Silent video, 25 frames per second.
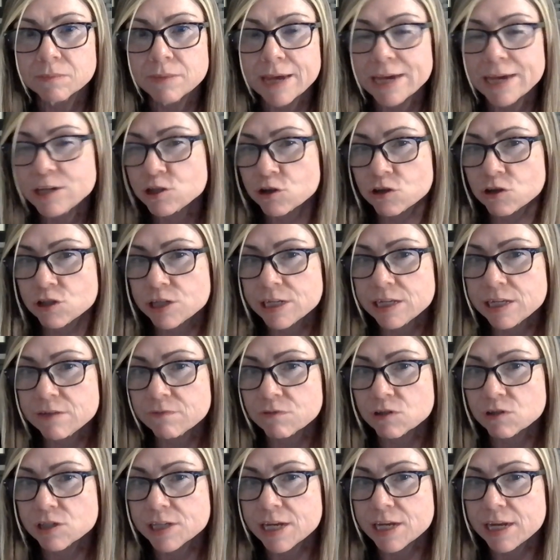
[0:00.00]
HRT
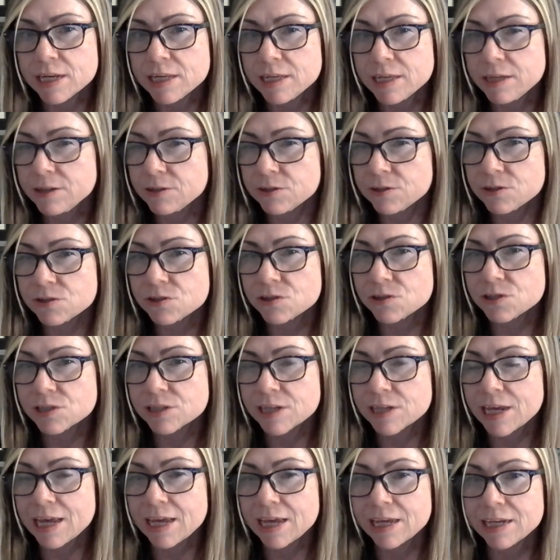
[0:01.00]
for 10
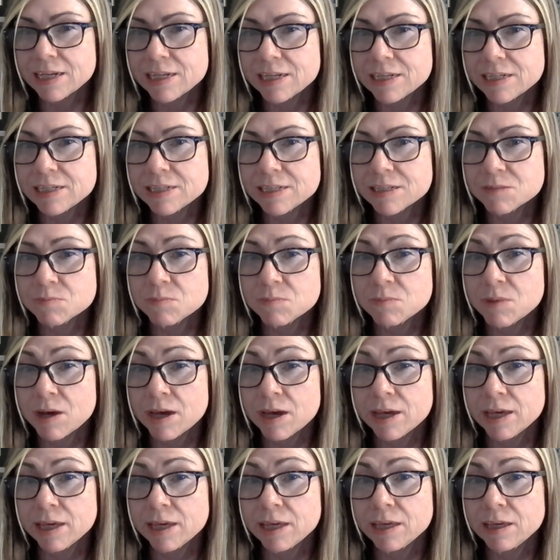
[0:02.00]
years and
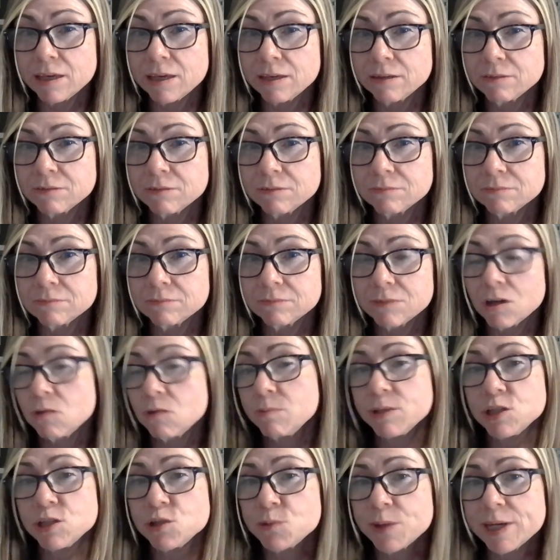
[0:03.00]
my
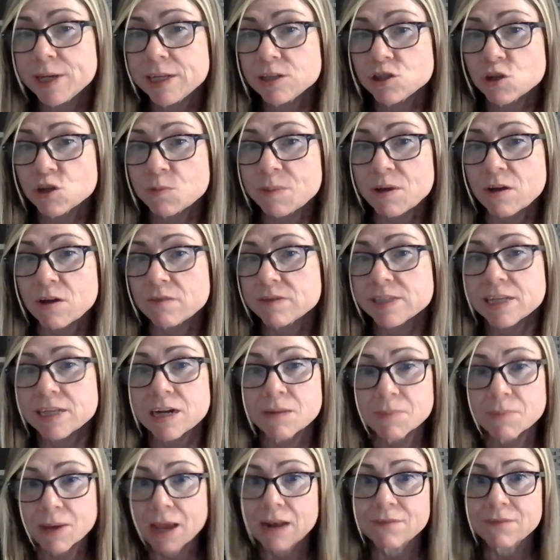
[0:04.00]
OBGYN took me off, said
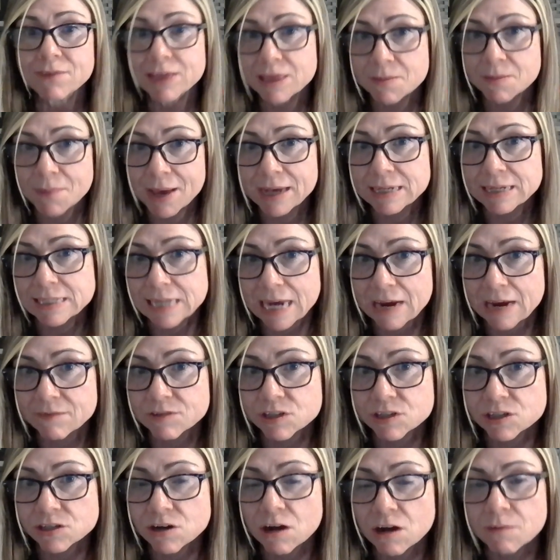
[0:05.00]
I'm kind of at the max, I have
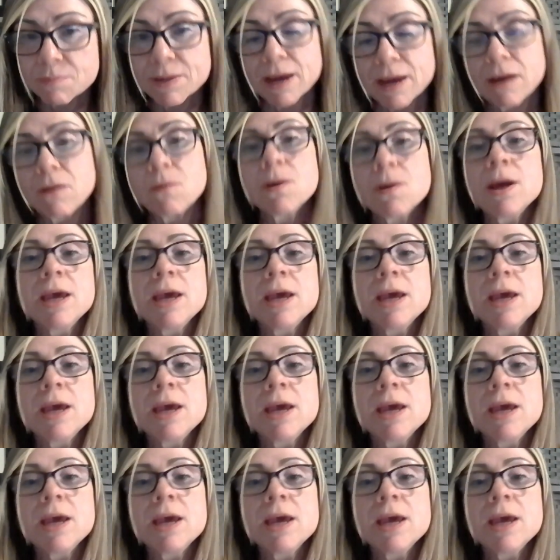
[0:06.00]
to stop now.